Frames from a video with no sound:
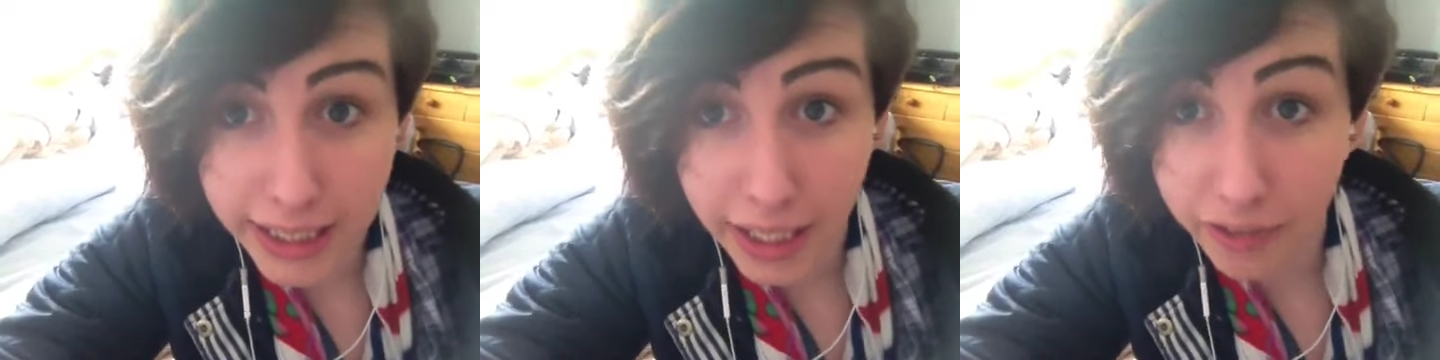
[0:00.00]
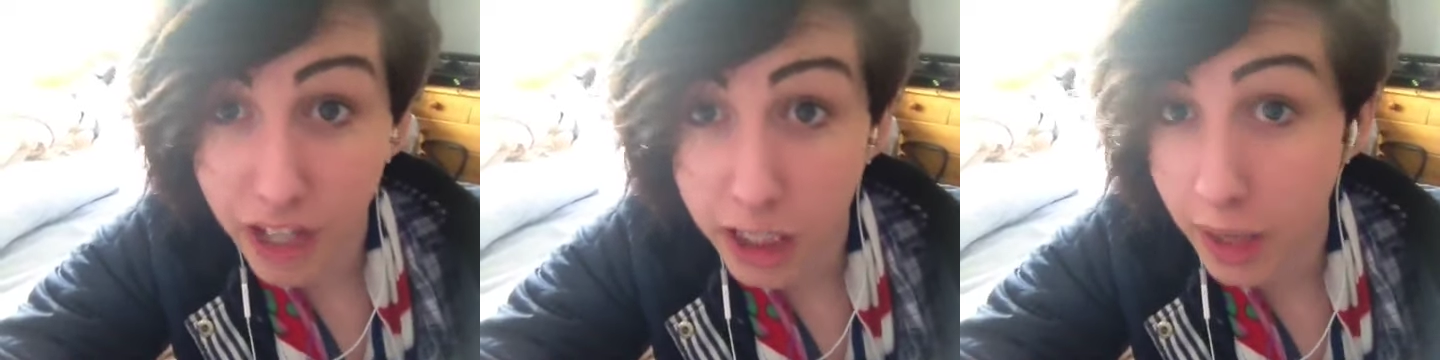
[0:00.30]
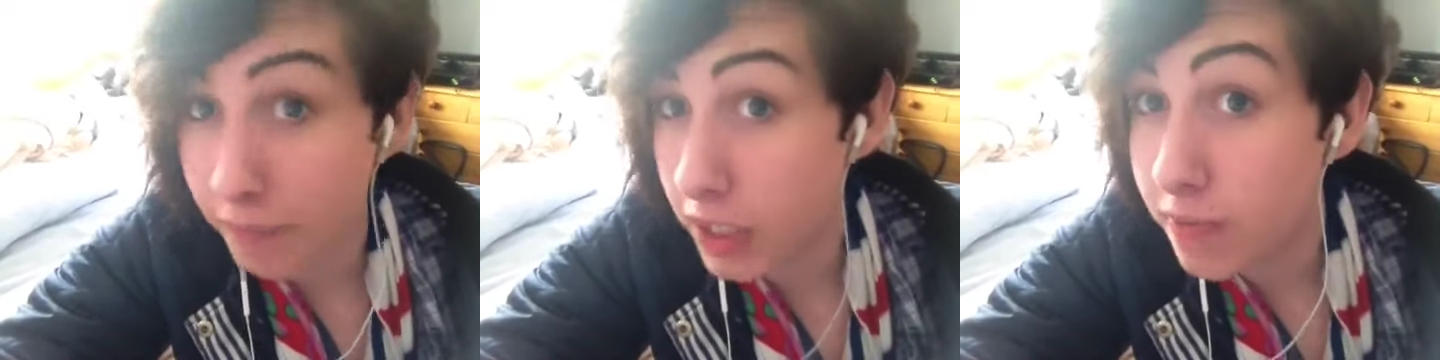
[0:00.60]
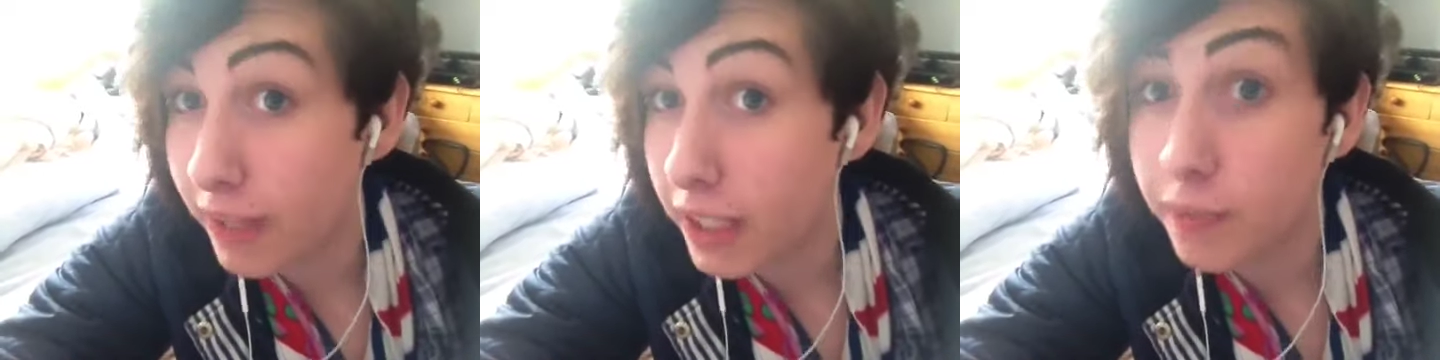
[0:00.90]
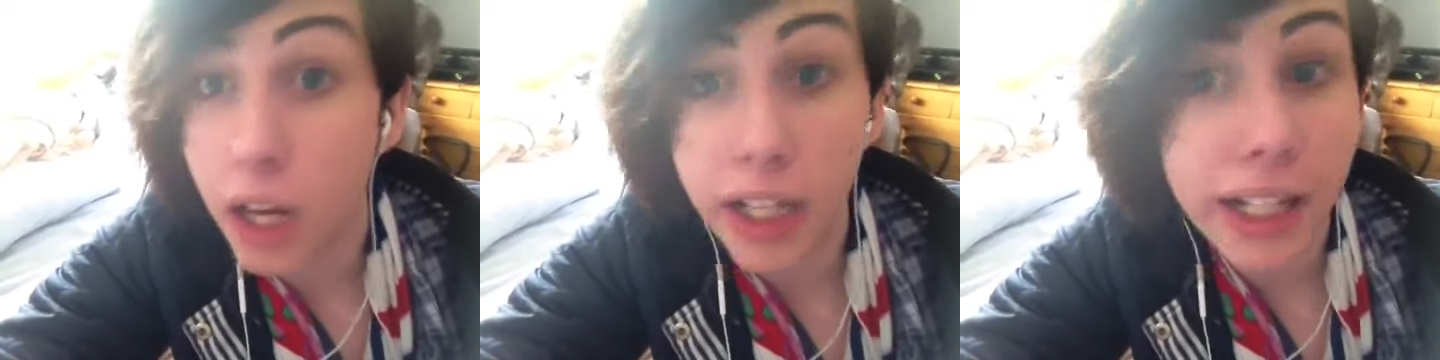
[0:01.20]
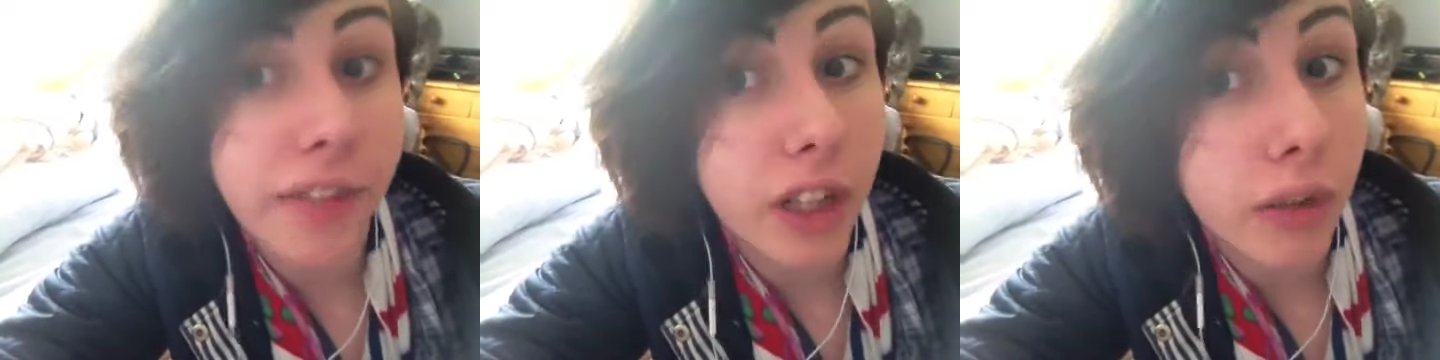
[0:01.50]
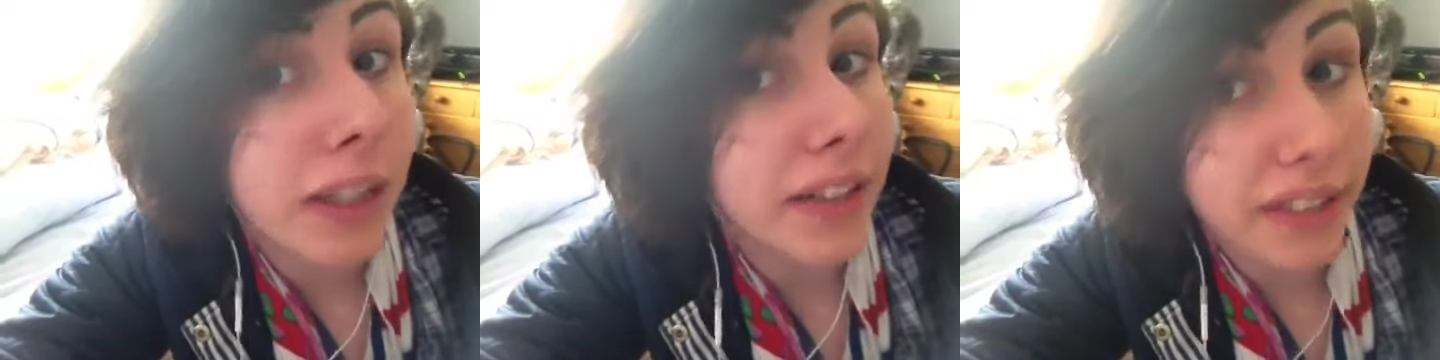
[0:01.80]
And I've not got much makeup on, even though
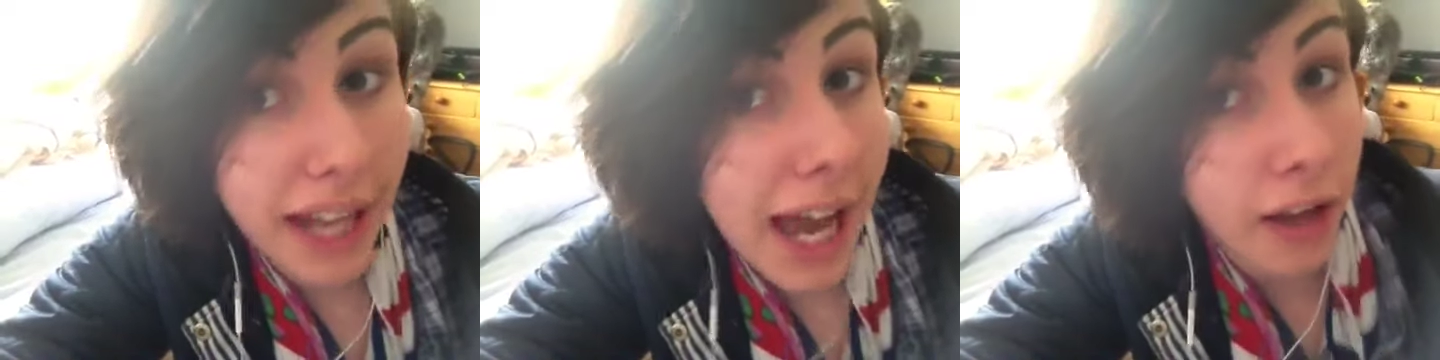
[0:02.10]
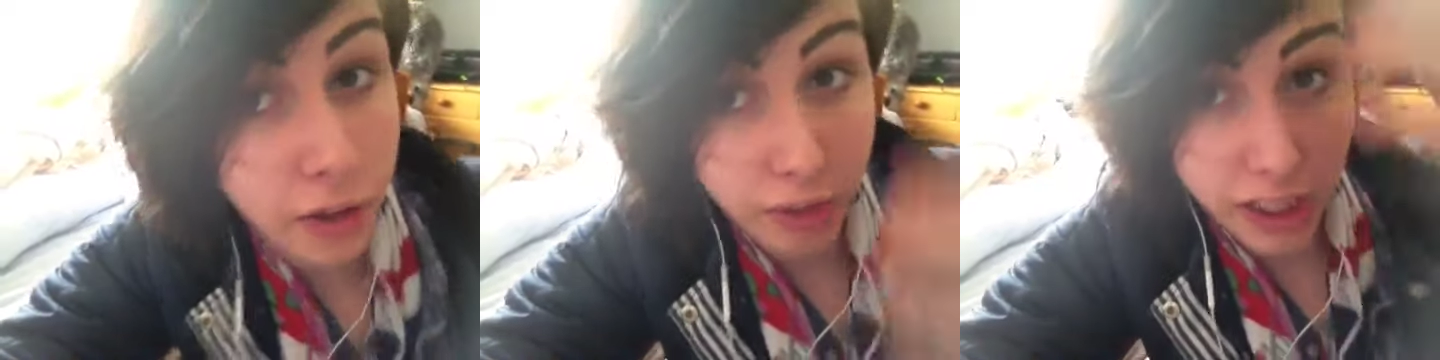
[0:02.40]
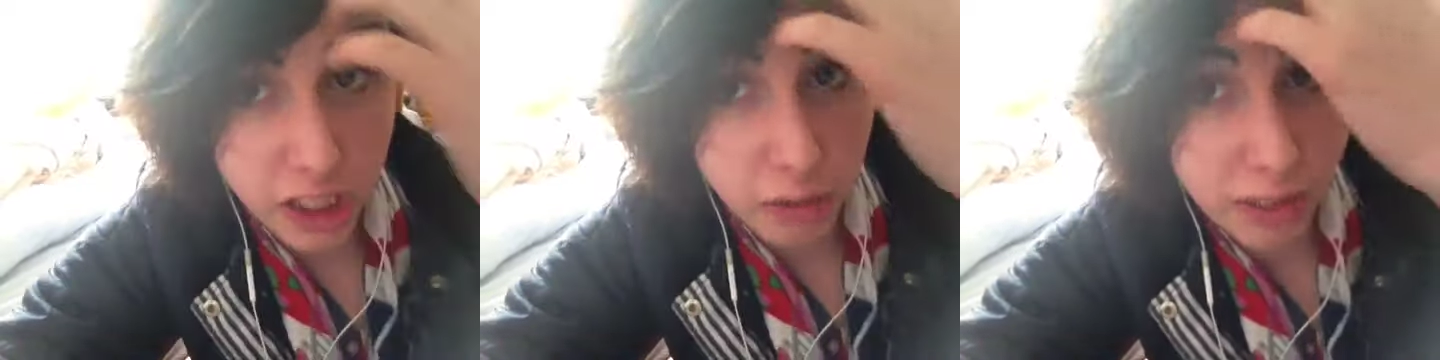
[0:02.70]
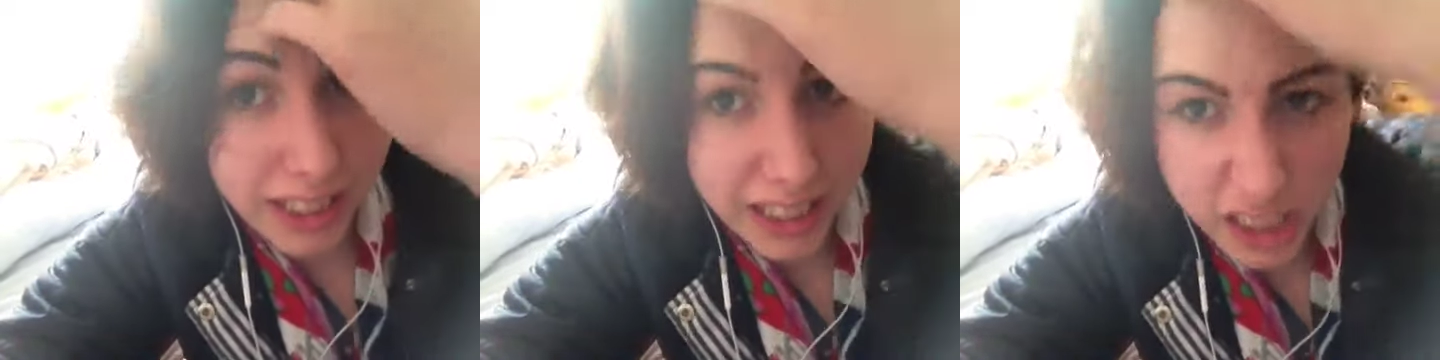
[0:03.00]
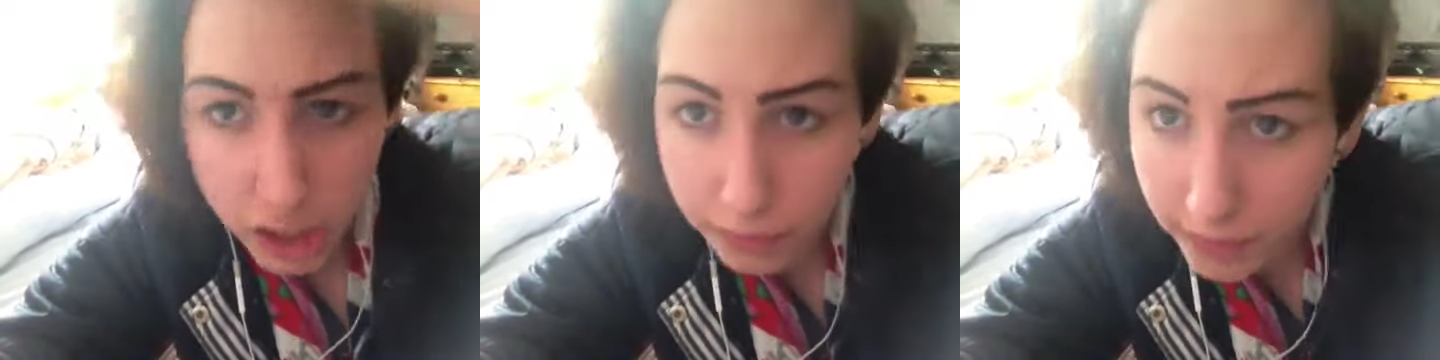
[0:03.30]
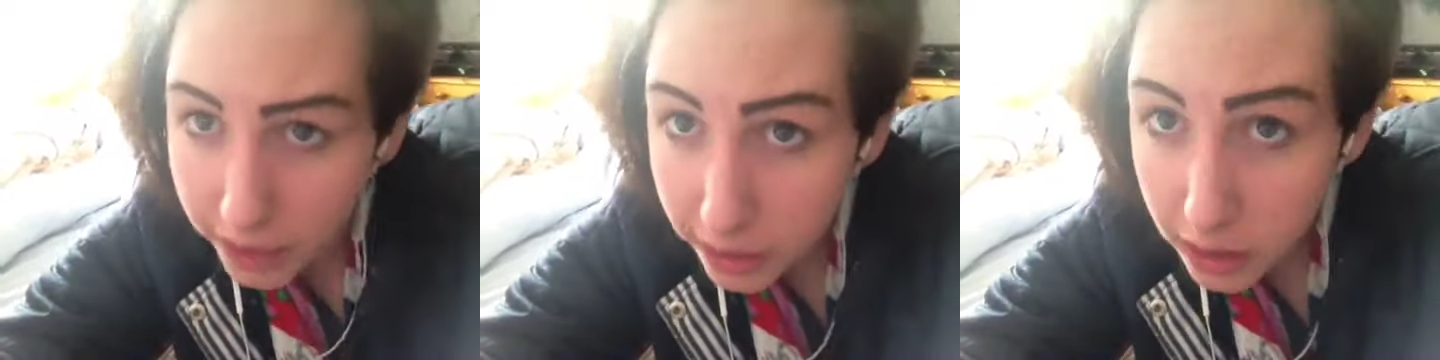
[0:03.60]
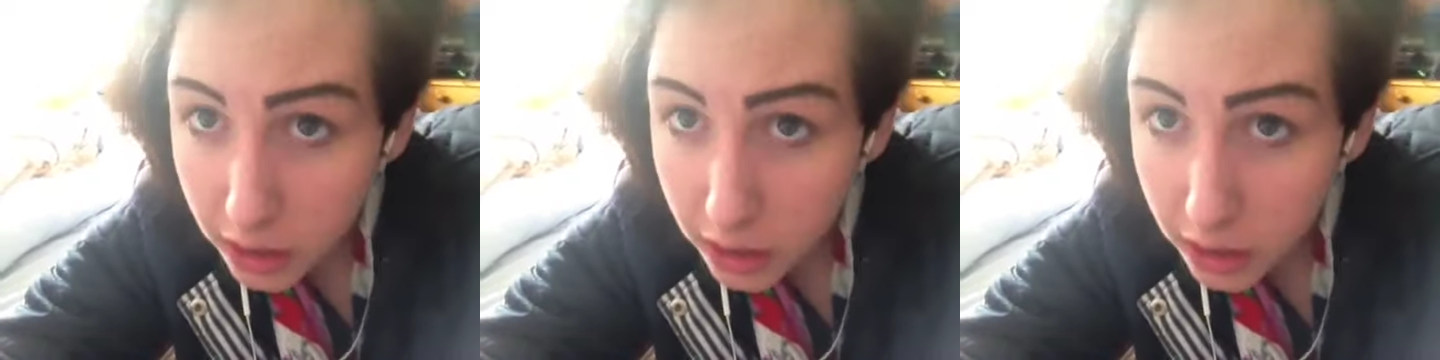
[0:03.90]
I'm leaving the house, which is really stupid.